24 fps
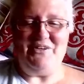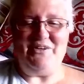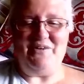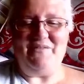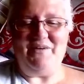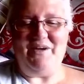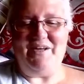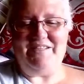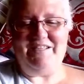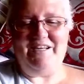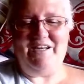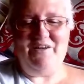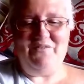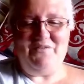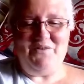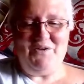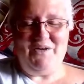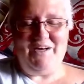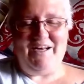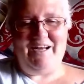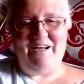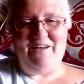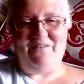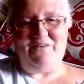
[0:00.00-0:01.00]
I'm going to love you
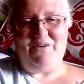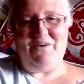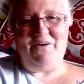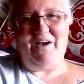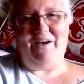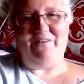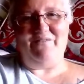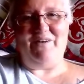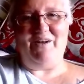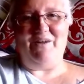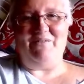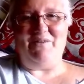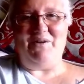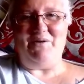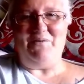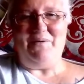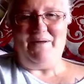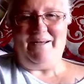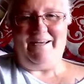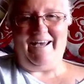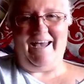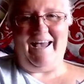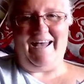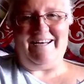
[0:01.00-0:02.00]
and leave you. Have a lovely
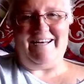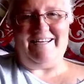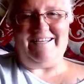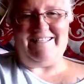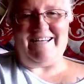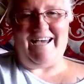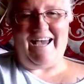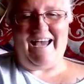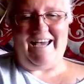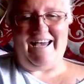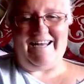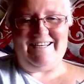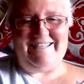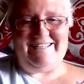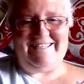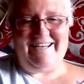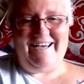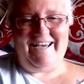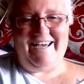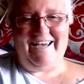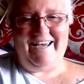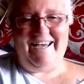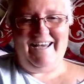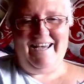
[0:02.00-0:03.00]
weekend, and
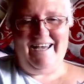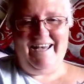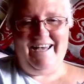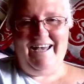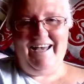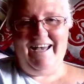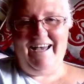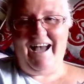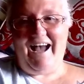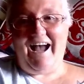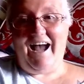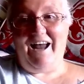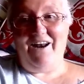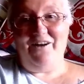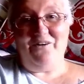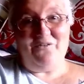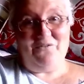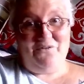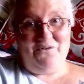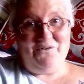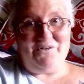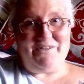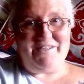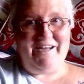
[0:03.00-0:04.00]
I look
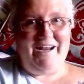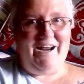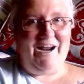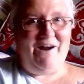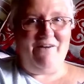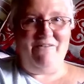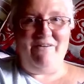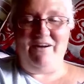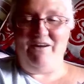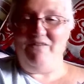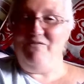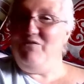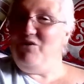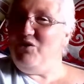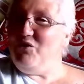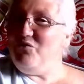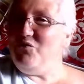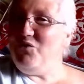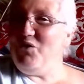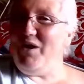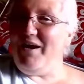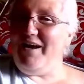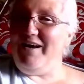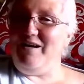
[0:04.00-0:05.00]
forward to hearing if you've
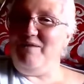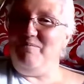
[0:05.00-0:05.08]
got any